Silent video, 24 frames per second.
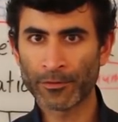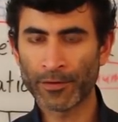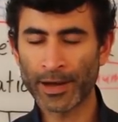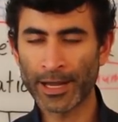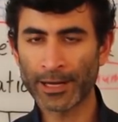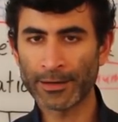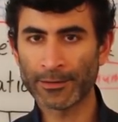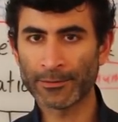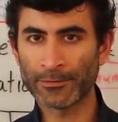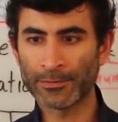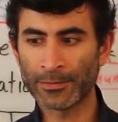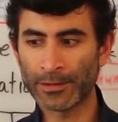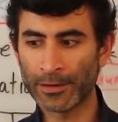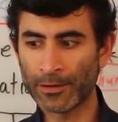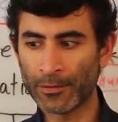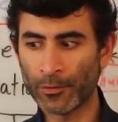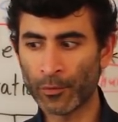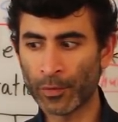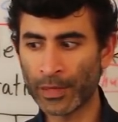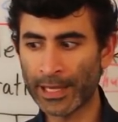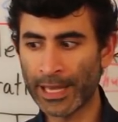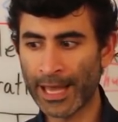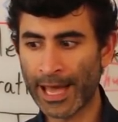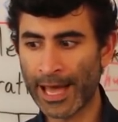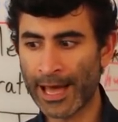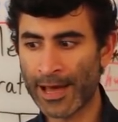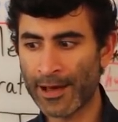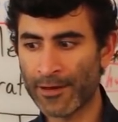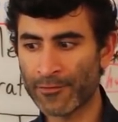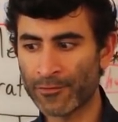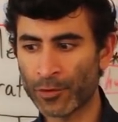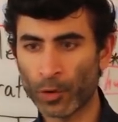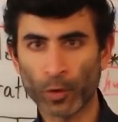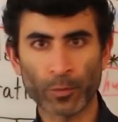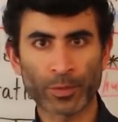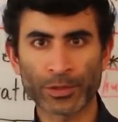right? We
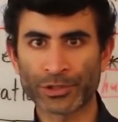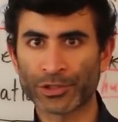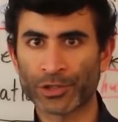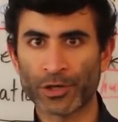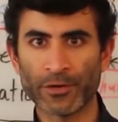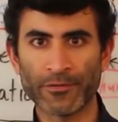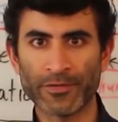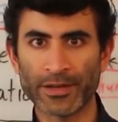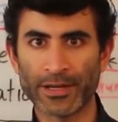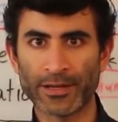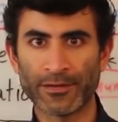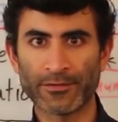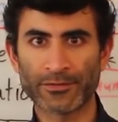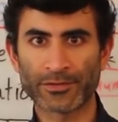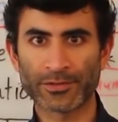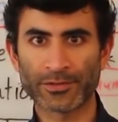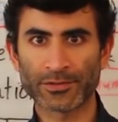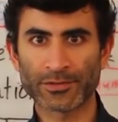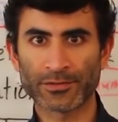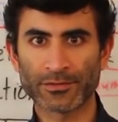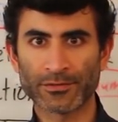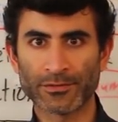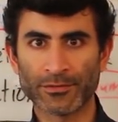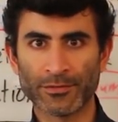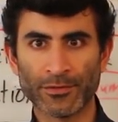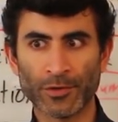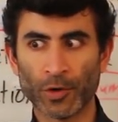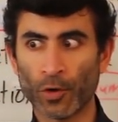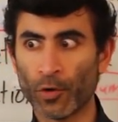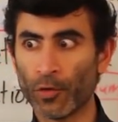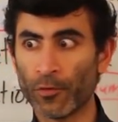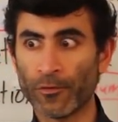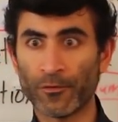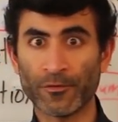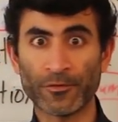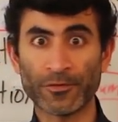have no preservatives,
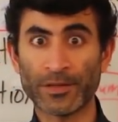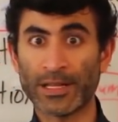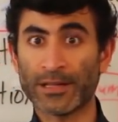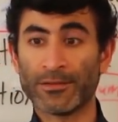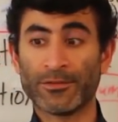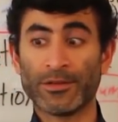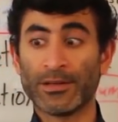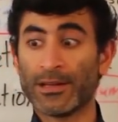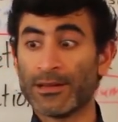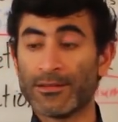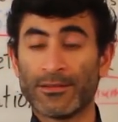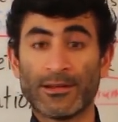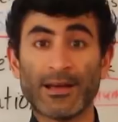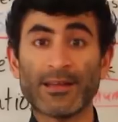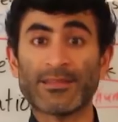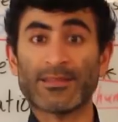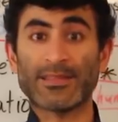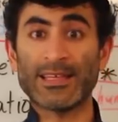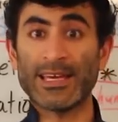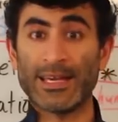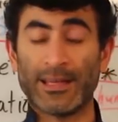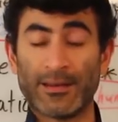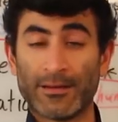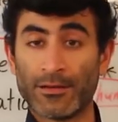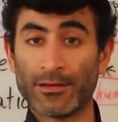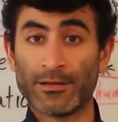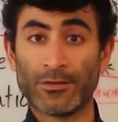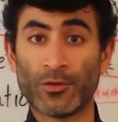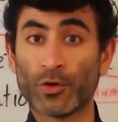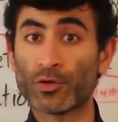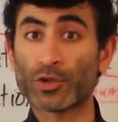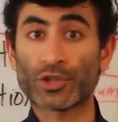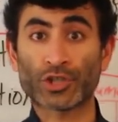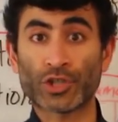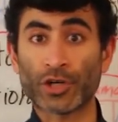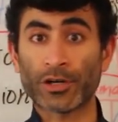no nothing,
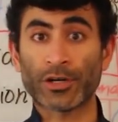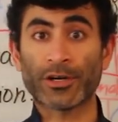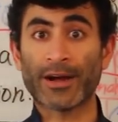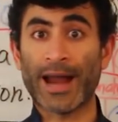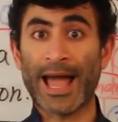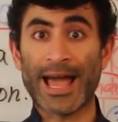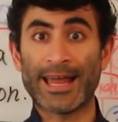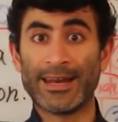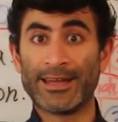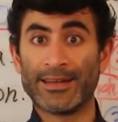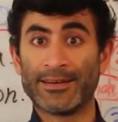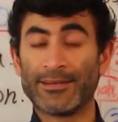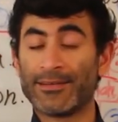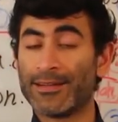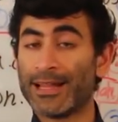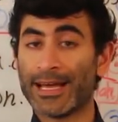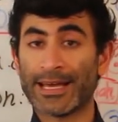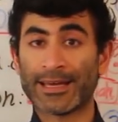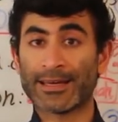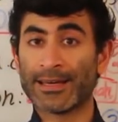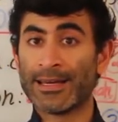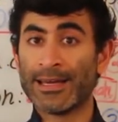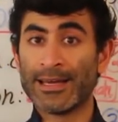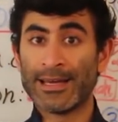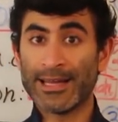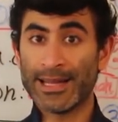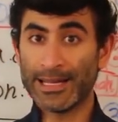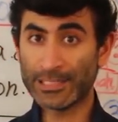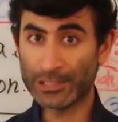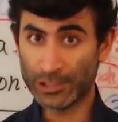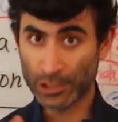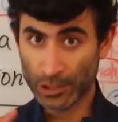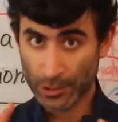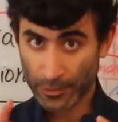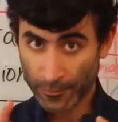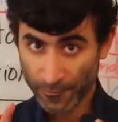no sugar added. Like
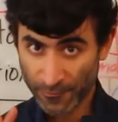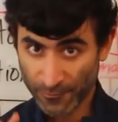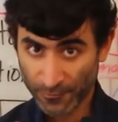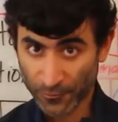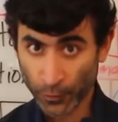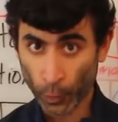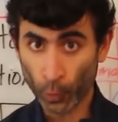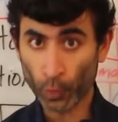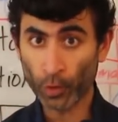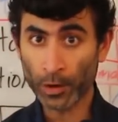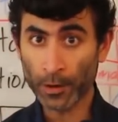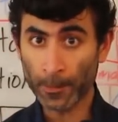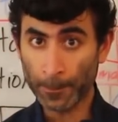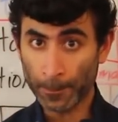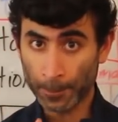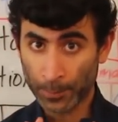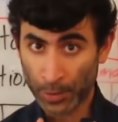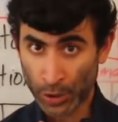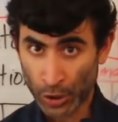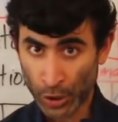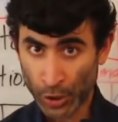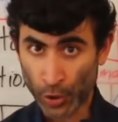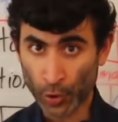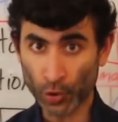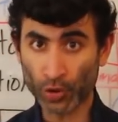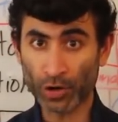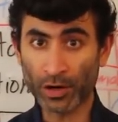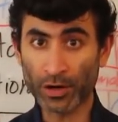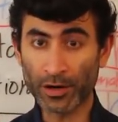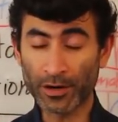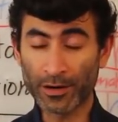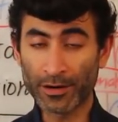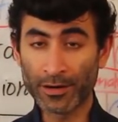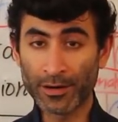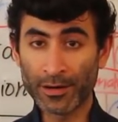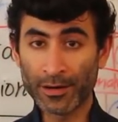it's just four
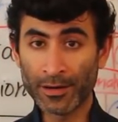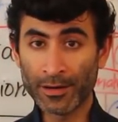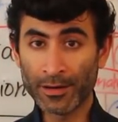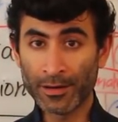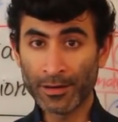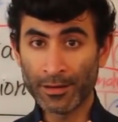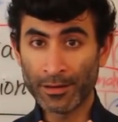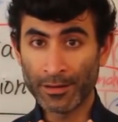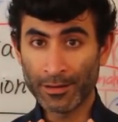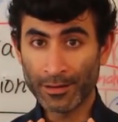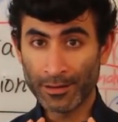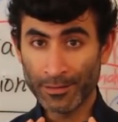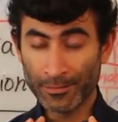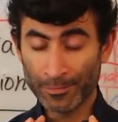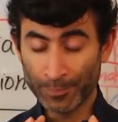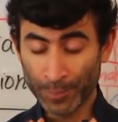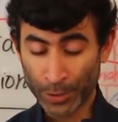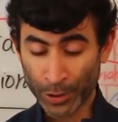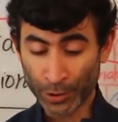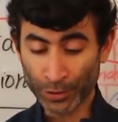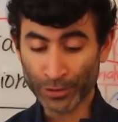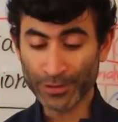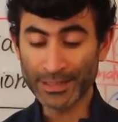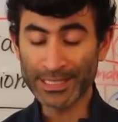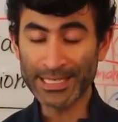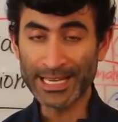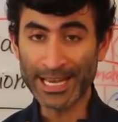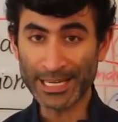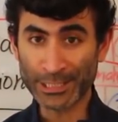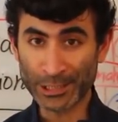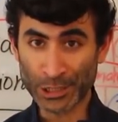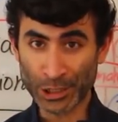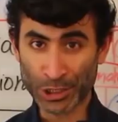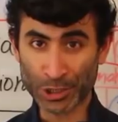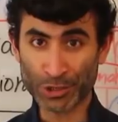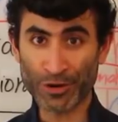pure, purely
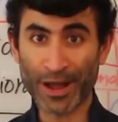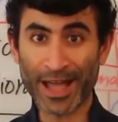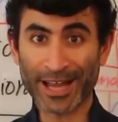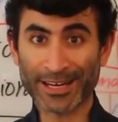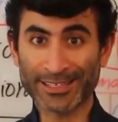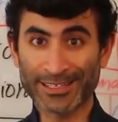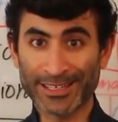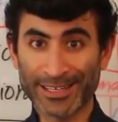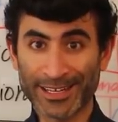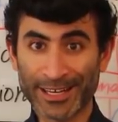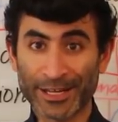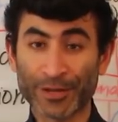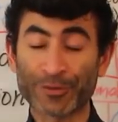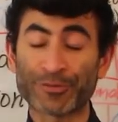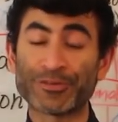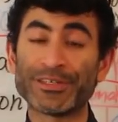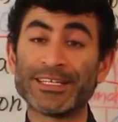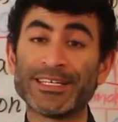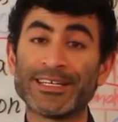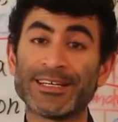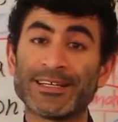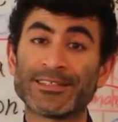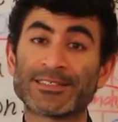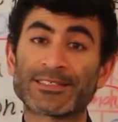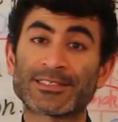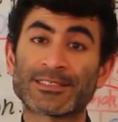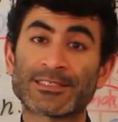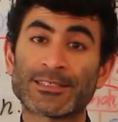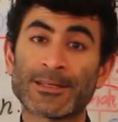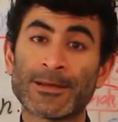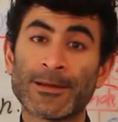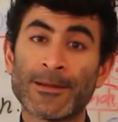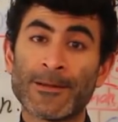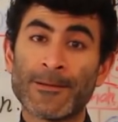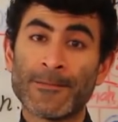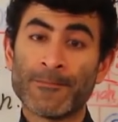extracted ingredients